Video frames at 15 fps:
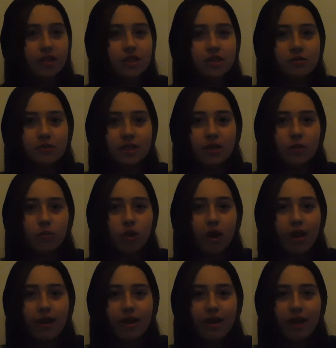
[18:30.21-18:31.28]
She was like,
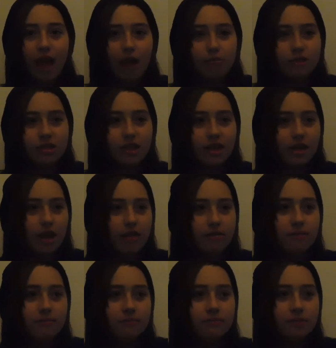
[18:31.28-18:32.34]
what? I'm just like, nothing.
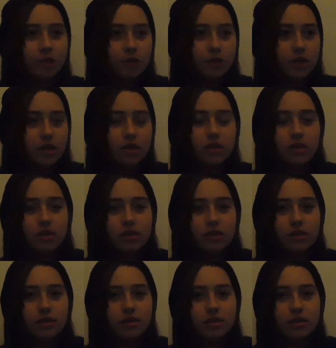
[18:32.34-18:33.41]
She was like,
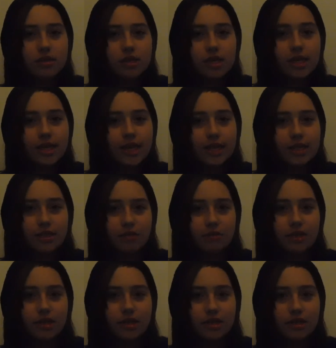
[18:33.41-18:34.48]
he kissed you,
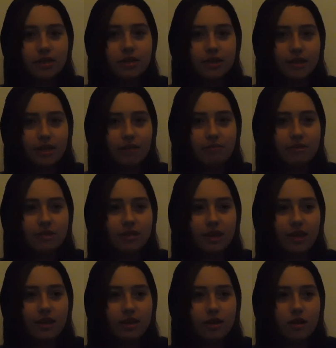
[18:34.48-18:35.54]
didn't he? I'm just like,
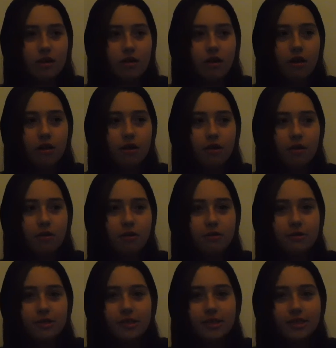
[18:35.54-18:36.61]
no.
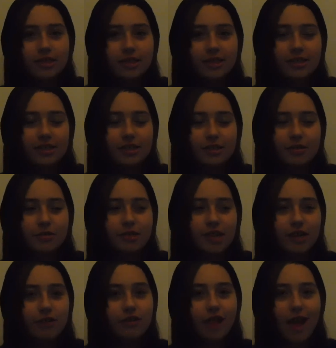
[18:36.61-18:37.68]
She was like,
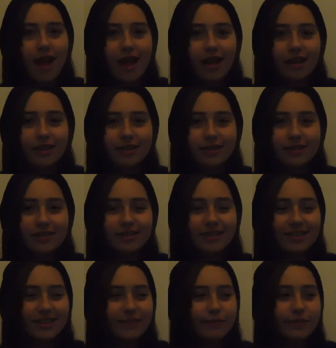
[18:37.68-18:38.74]
you're lying. I'm
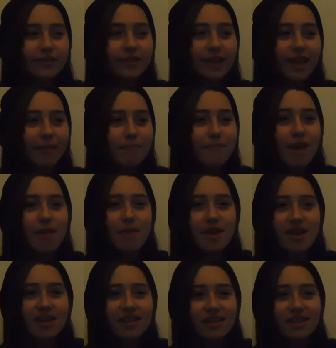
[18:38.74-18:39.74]
just like, maybe.